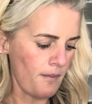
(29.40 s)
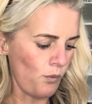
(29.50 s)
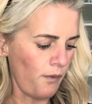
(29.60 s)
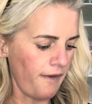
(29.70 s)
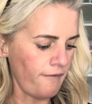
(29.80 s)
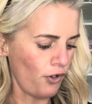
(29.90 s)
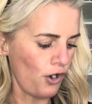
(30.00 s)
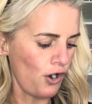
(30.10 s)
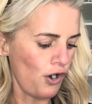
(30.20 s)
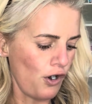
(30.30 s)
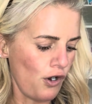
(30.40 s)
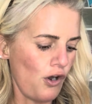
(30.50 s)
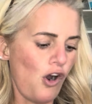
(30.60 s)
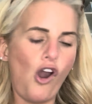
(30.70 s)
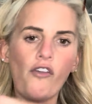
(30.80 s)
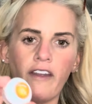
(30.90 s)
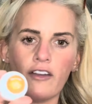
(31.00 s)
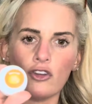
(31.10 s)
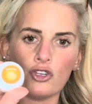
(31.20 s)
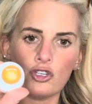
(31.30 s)
We've got
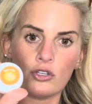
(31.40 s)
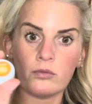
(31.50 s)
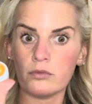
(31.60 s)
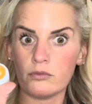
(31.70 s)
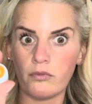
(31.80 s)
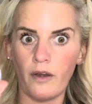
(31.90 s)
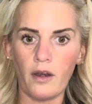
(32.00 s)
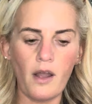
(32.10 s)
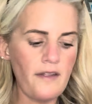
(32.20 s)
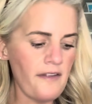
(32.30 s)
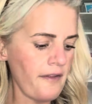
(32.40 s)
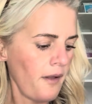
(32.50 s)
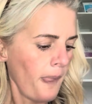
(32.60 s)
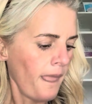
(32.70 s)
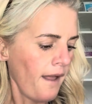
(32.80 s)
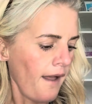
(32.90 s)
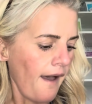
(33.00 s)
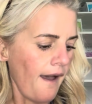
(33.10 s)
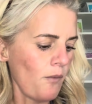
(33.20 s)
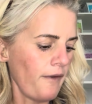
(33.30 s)
orange, really nice,
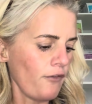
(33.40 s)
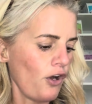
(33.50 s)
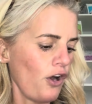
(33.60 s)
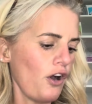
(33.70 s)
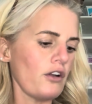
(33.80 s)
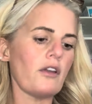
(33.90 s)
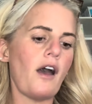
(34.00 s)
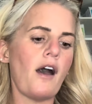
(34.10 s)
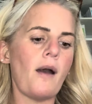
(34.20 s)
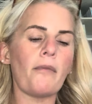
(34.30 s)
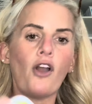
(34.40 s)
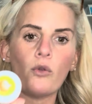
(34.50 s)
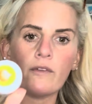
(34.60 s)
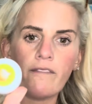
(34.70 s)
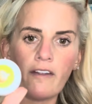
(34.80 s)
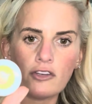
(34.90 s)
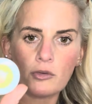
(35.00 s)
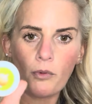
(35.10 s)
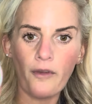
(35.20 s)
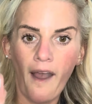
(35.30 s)
and we've got the golden
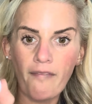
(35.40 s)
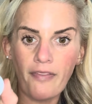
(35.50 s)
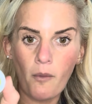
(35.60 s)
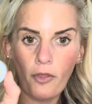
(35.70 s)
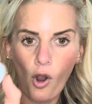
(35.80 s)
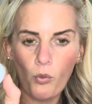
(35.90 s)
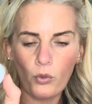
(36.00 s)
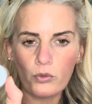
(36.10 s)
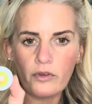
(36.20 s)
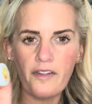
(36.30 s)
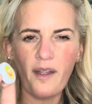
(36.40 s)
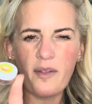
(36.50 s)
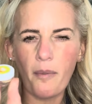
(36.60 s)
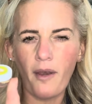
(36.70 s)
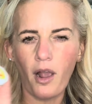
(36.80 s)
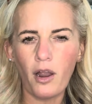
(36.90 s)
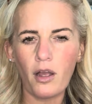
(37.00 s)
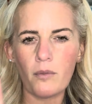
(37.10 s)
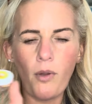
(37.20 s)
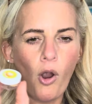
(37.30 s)
vegetable. You have that with hot water, so it's a bit like
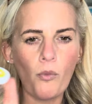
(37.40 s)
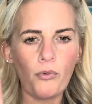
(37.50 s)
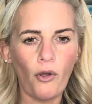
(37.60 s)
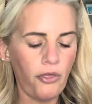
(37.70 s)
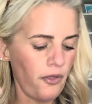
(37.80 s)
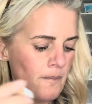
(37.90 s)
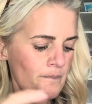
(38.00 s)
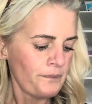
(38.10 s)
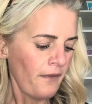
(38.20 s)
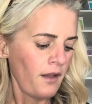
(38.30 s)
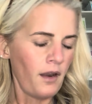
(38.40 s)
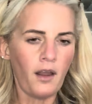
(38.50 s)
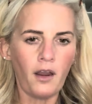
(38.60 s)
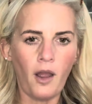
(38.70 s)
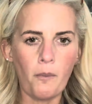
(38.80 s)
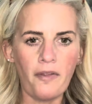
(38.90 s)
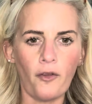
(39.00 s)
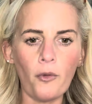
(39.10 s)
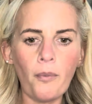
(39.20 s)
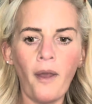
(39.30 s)
a hot broth, like a cup of
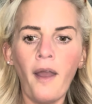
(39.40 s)
soup.